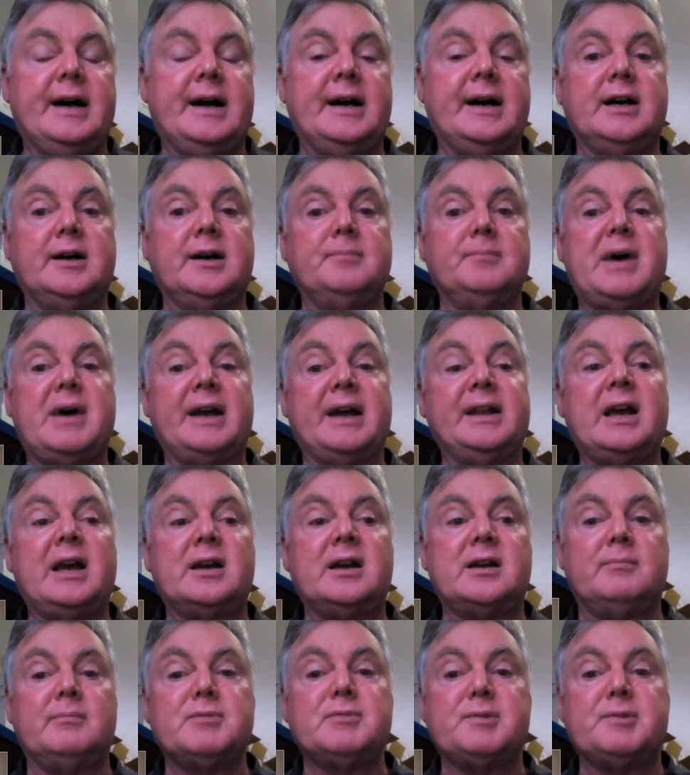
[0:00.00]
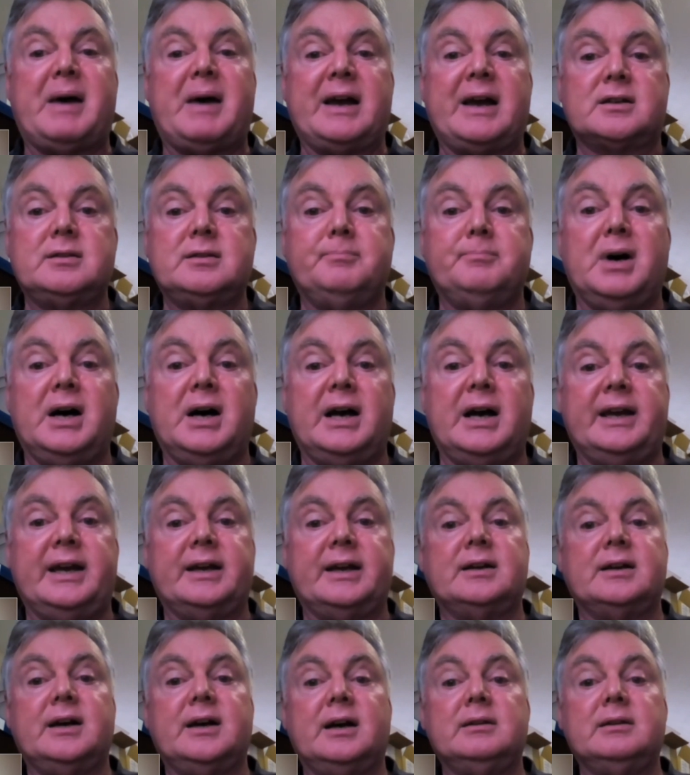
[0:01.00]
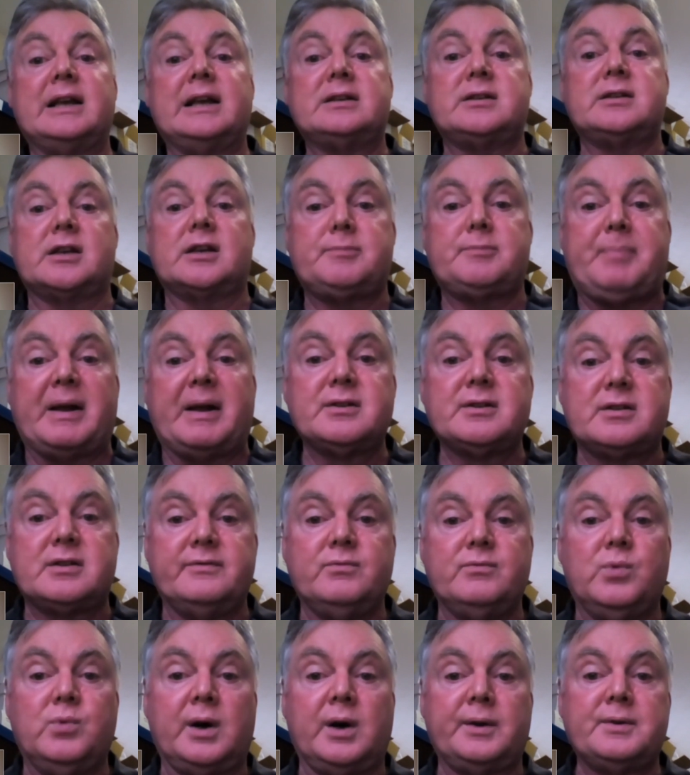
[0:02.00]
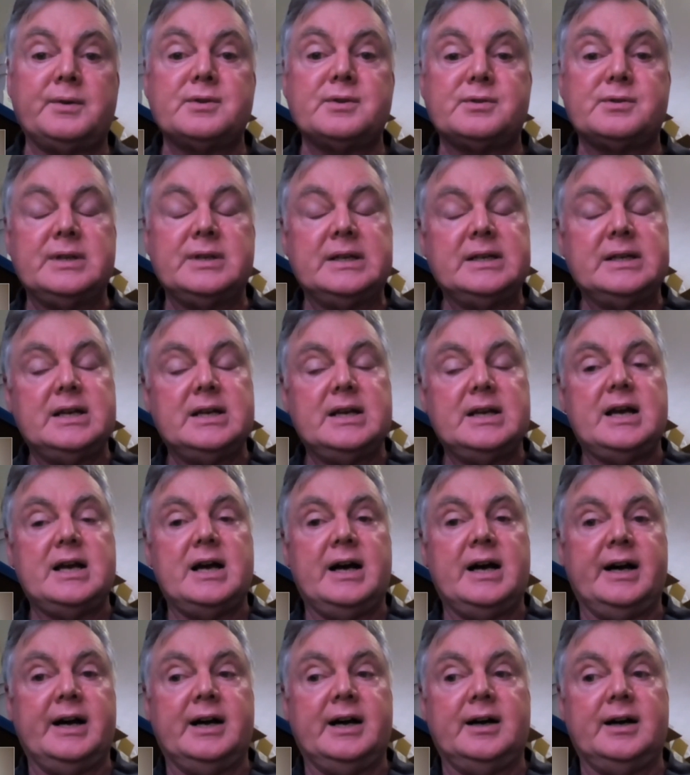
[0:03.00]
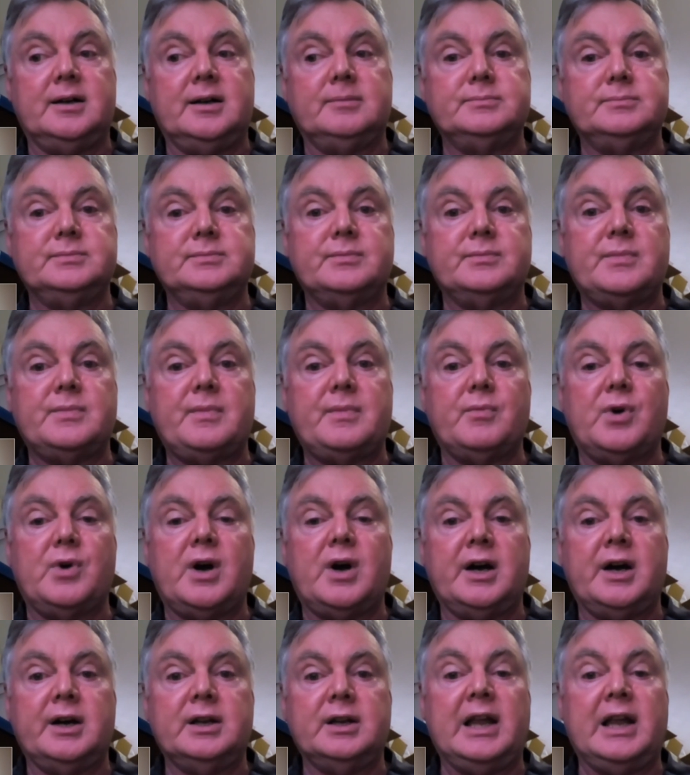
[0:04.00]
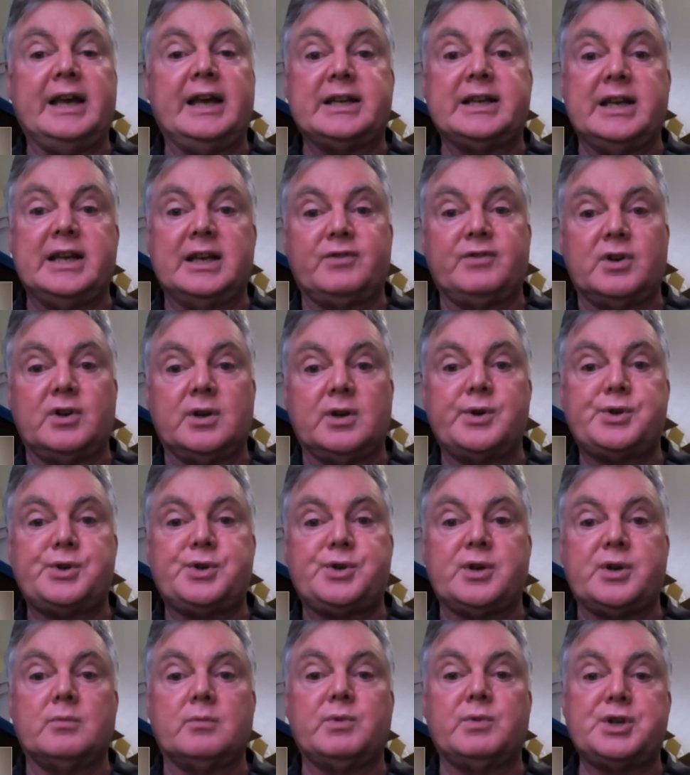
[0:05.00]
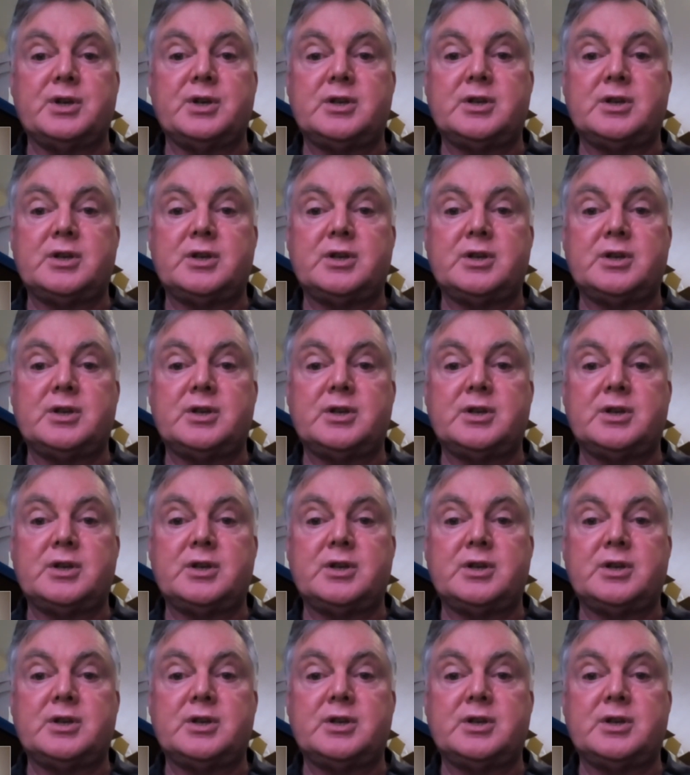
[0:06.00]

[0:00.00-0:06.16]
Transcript: And that comes back to buying less expensive ones. Like Evolution,